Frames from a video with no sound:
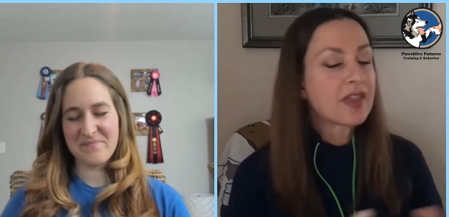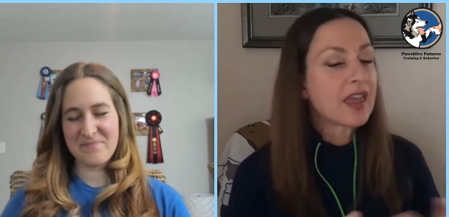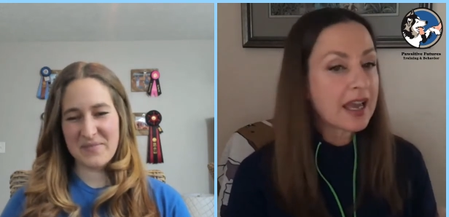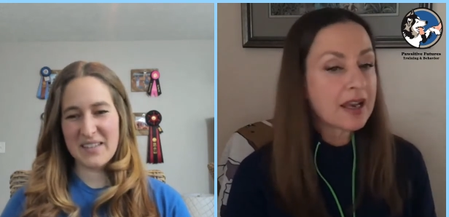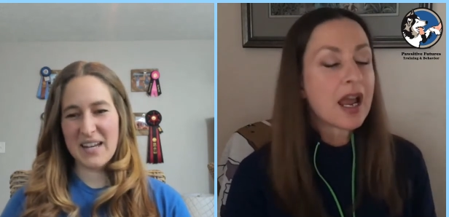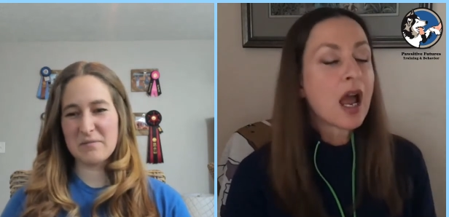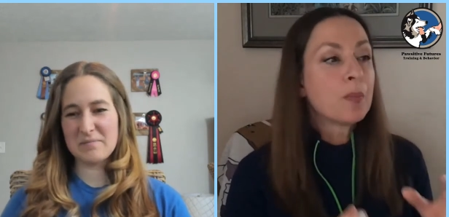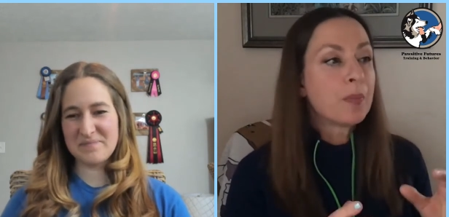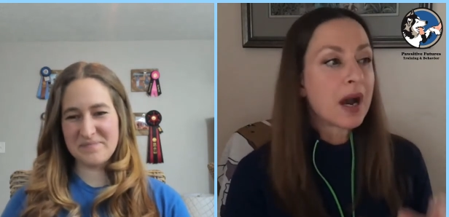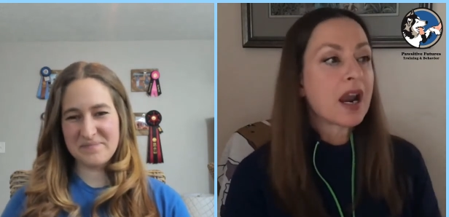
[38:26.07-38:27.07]
Speaker 1: get.
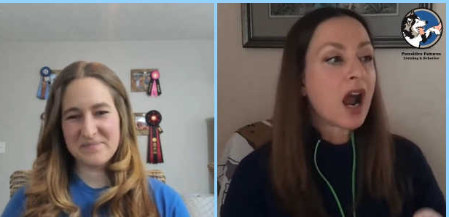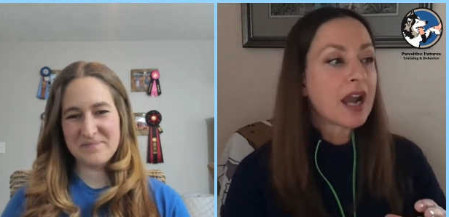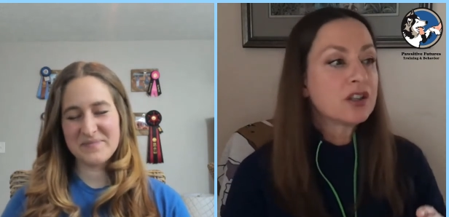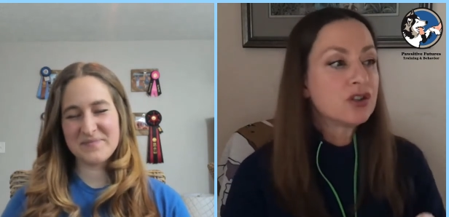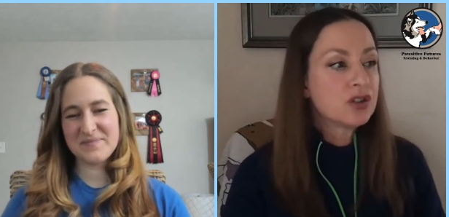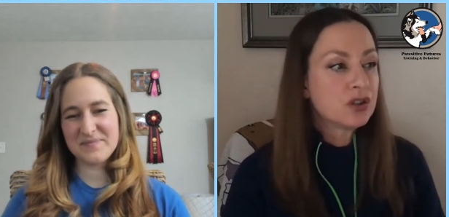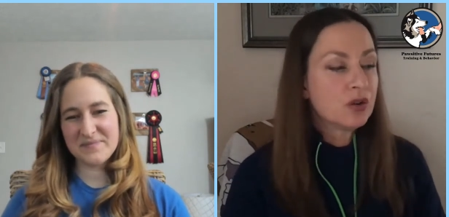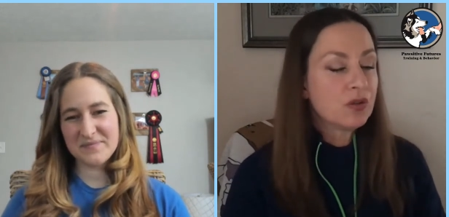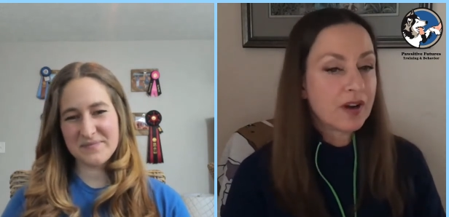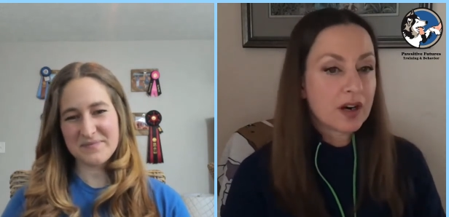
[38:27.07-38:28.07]
But I
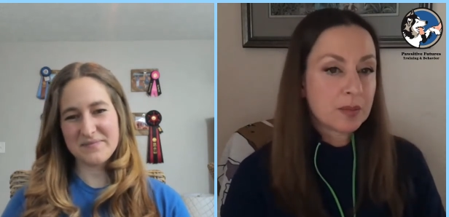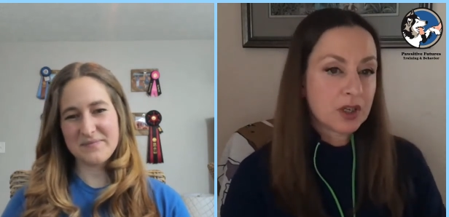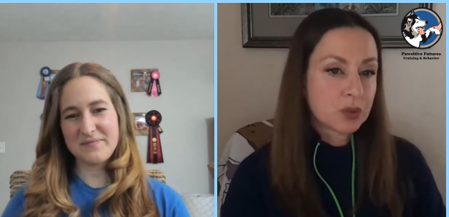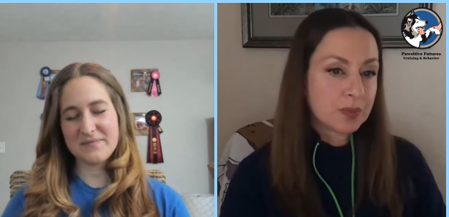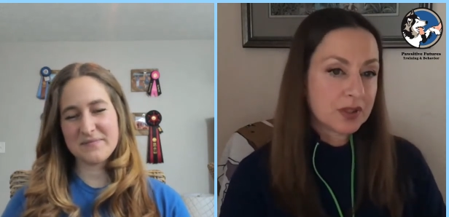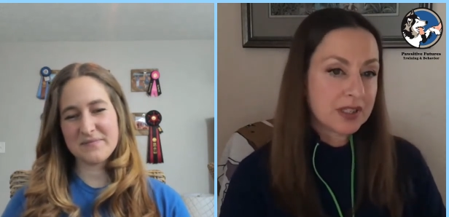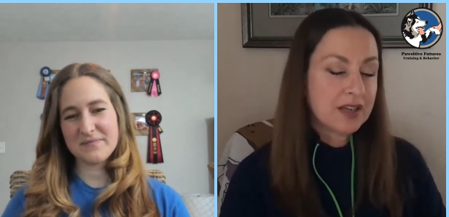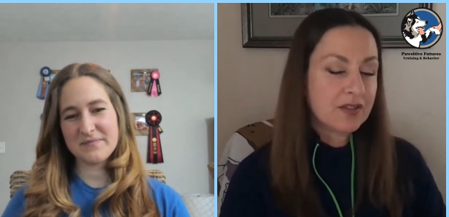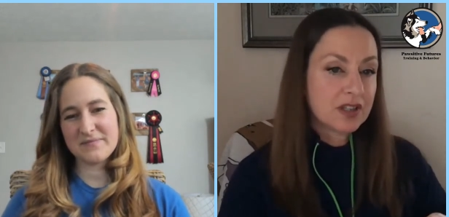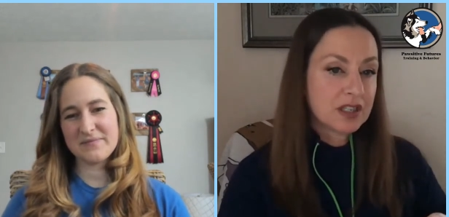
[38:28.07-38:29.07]
do very much
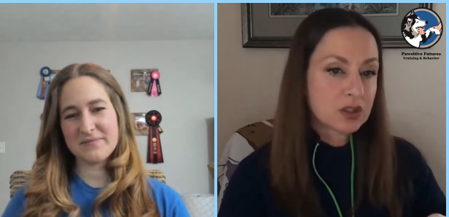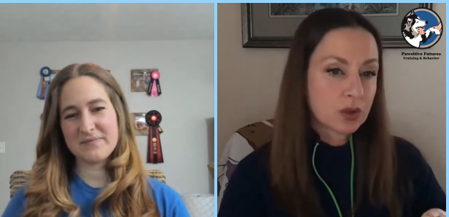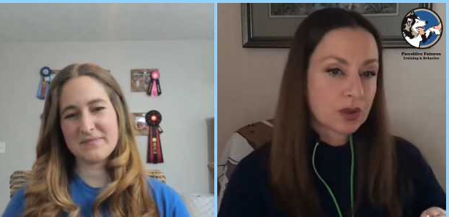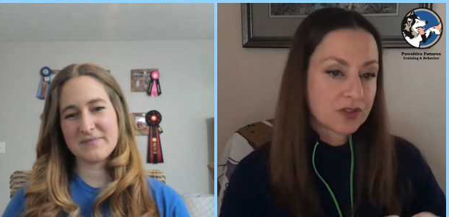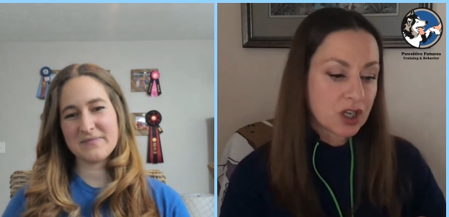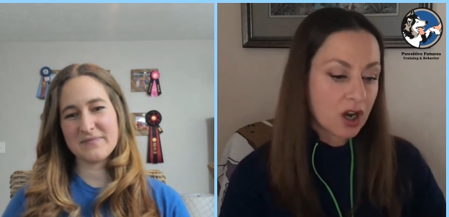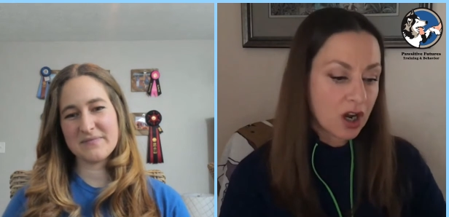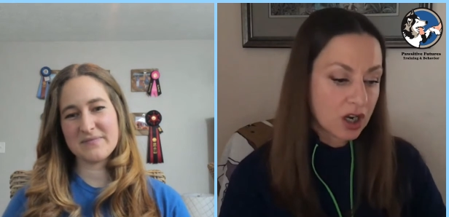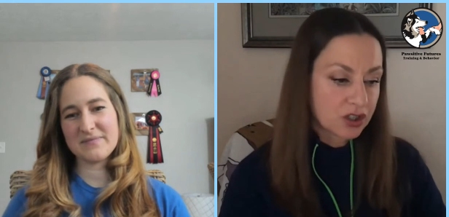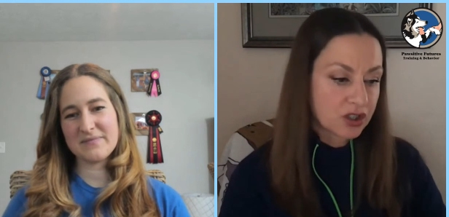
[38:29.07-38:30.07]
believe in these sort of
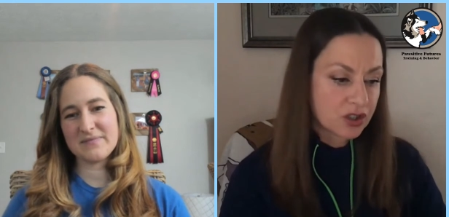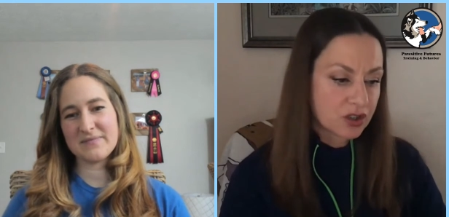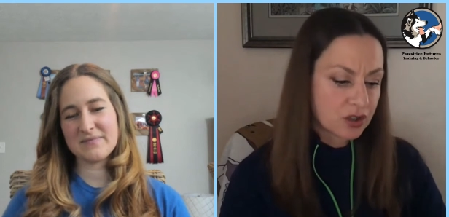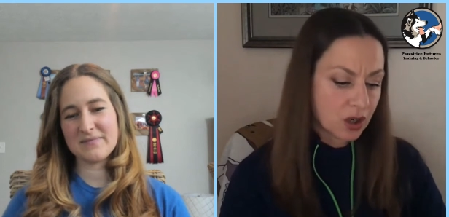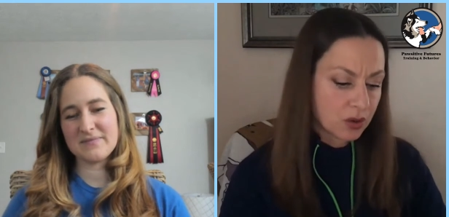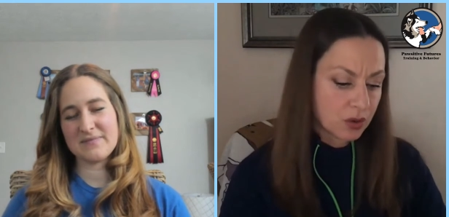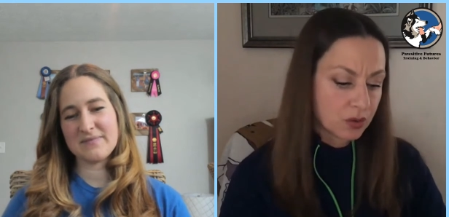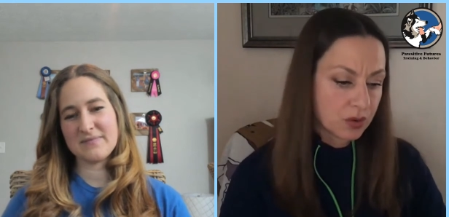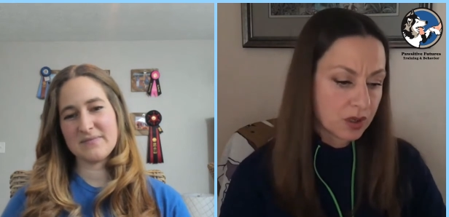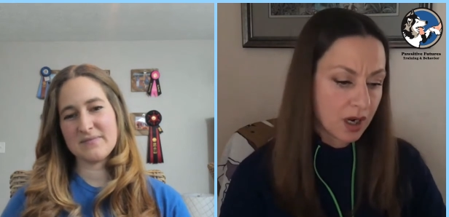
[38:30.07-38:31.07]

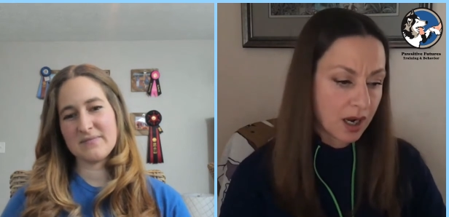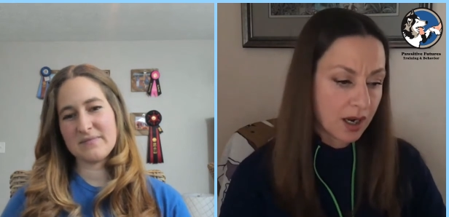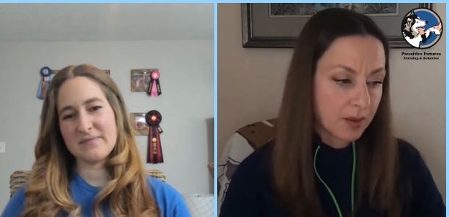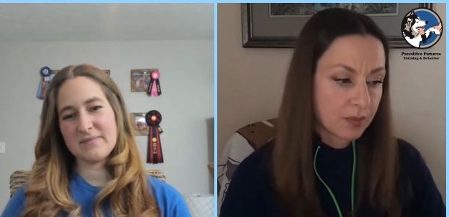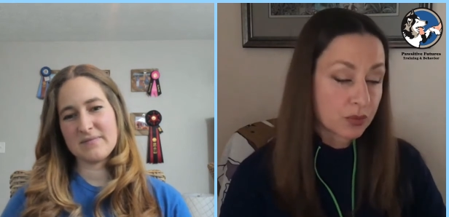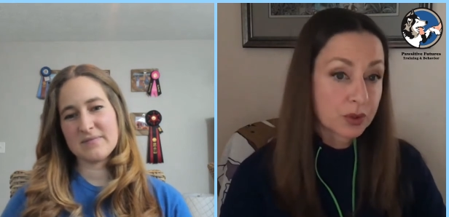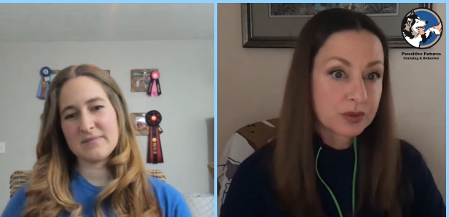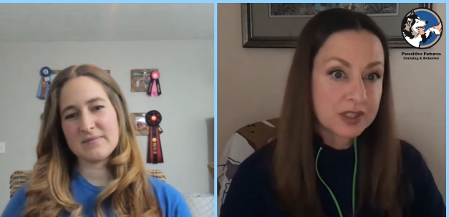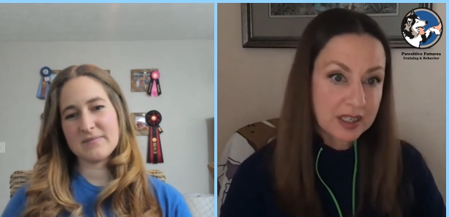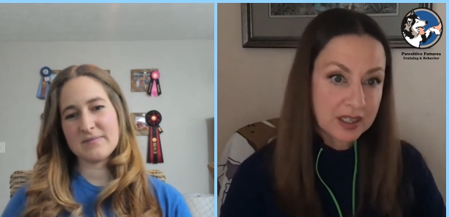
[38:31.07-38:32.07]
touchstone um,
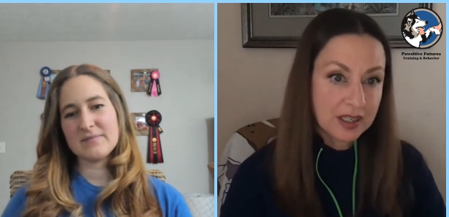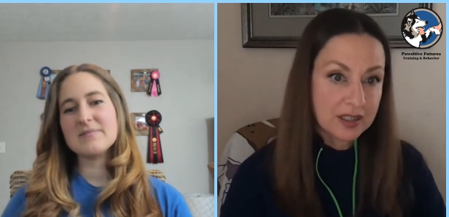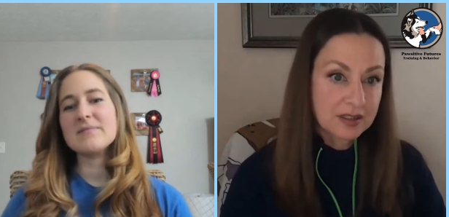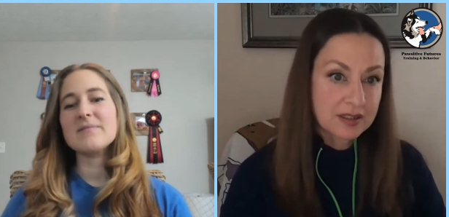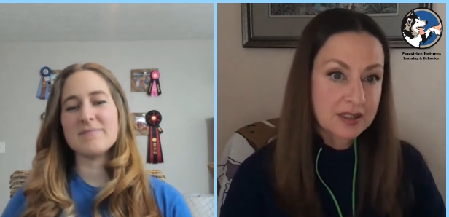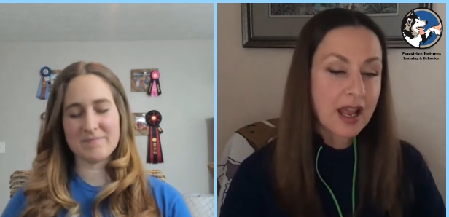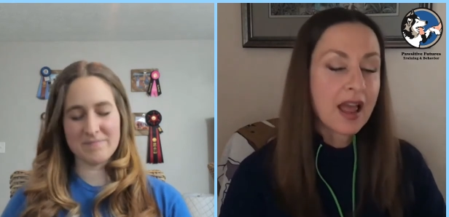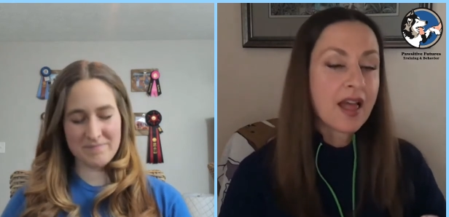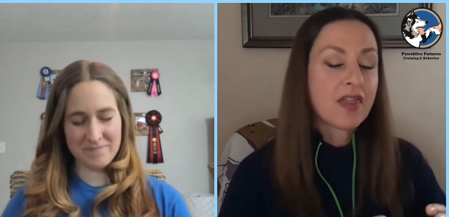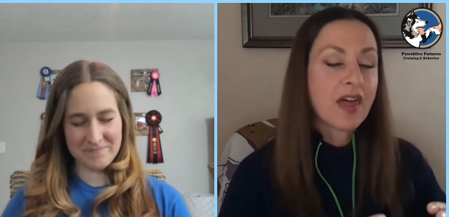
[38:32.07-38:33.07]
routines.
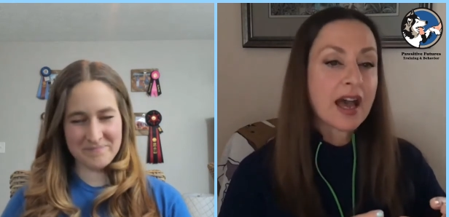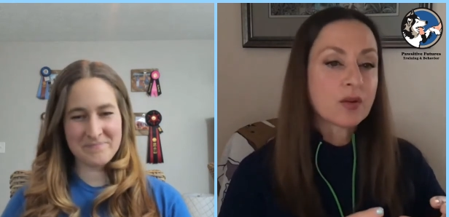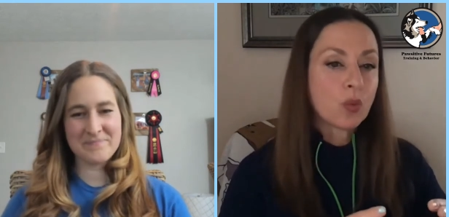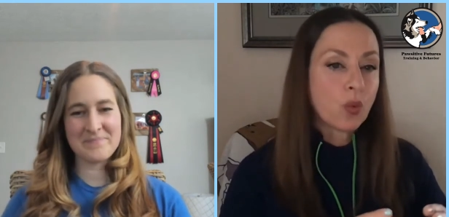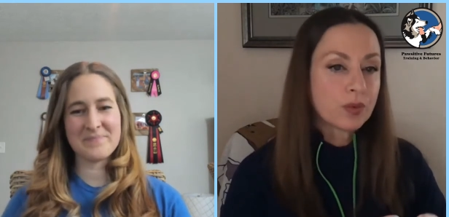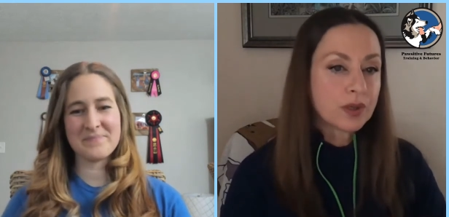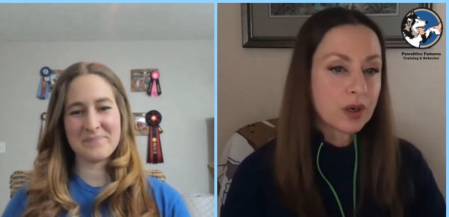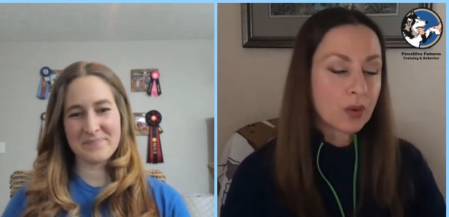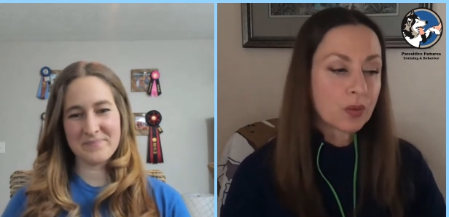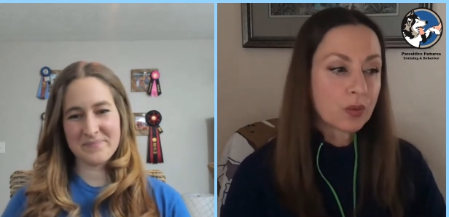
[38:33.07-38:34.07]
Mm-hmm. That, you
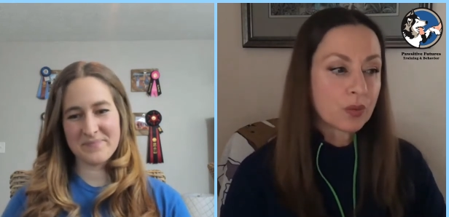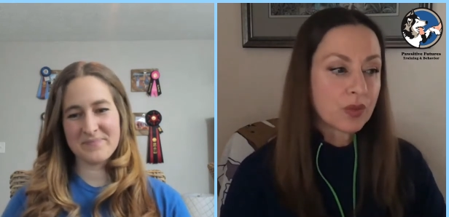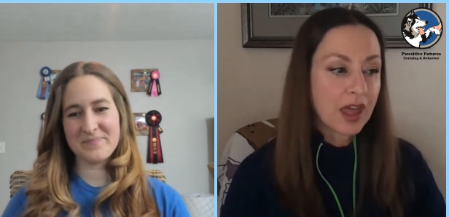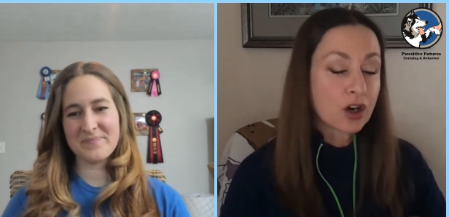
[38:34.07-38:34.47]
know that are